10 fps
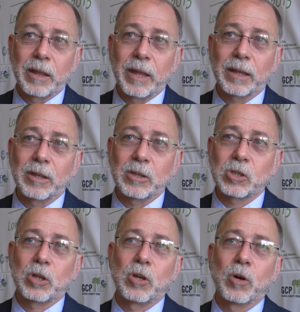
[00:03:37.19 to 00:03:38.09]
that
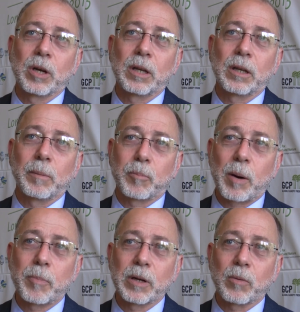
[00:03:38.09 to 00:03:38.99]
securing
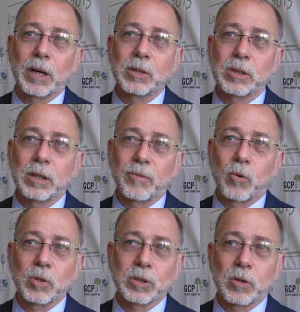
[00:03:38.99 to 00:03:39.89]
property rights in
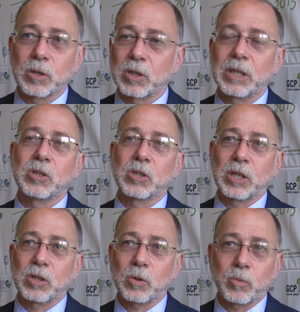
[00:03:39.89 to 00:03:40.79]
forest areas is essential.